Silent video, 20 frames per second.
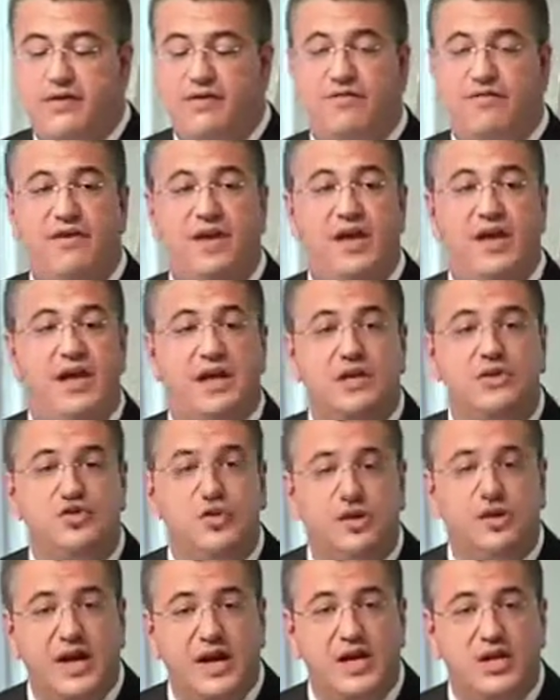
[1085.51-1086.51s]
via
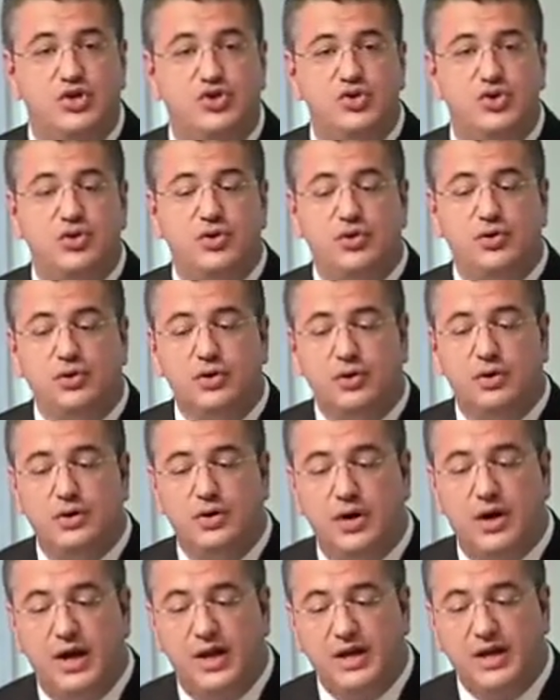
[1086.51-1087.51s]
education
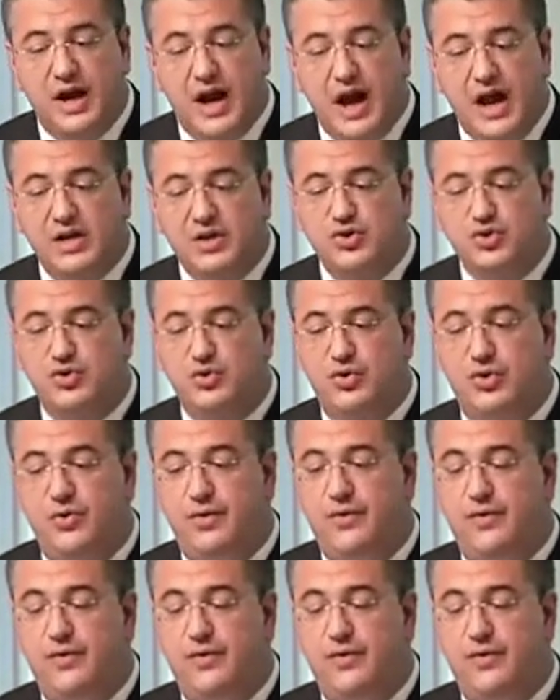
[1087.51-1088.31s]
and culture